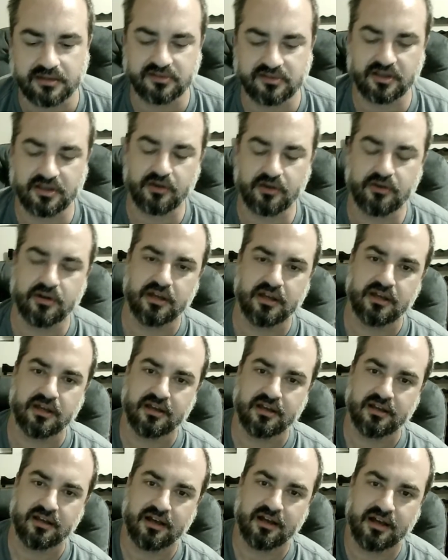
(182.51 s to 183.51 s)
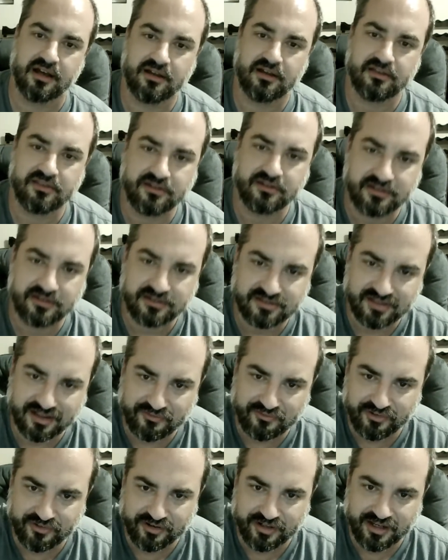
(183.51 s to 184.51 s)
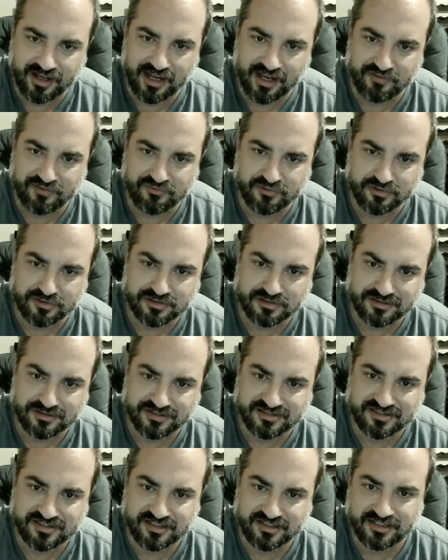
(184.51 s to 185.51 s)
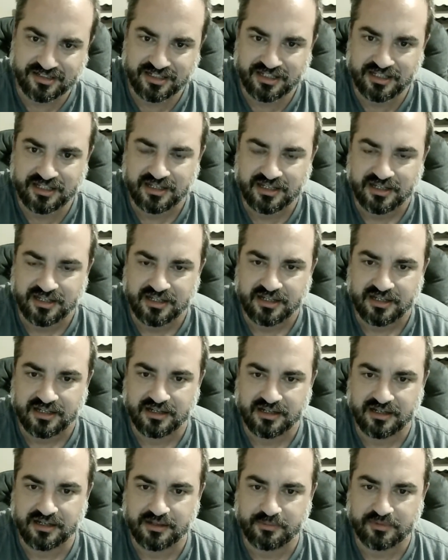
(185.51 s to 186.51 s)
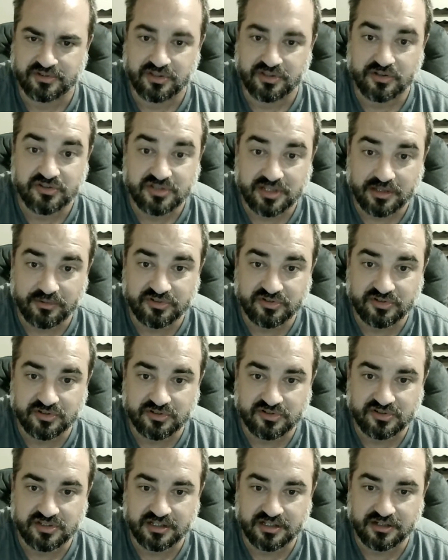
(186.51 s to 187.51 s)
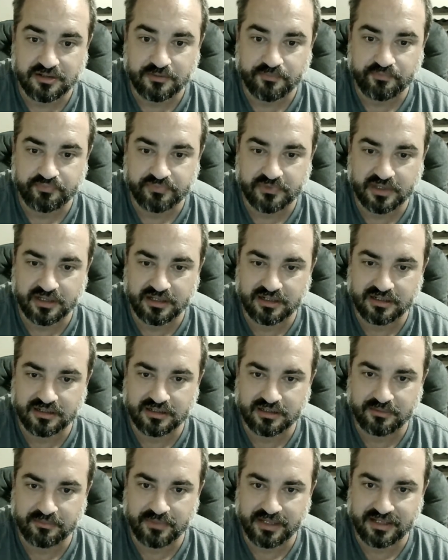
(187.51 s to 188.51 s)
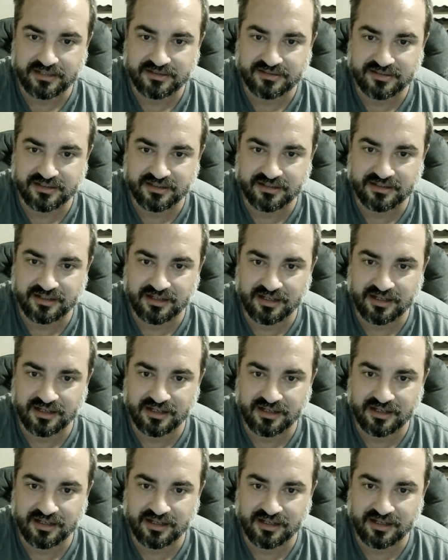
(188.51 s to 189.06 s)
So there is a very high volatile acidity associated with Sercial, and it makes it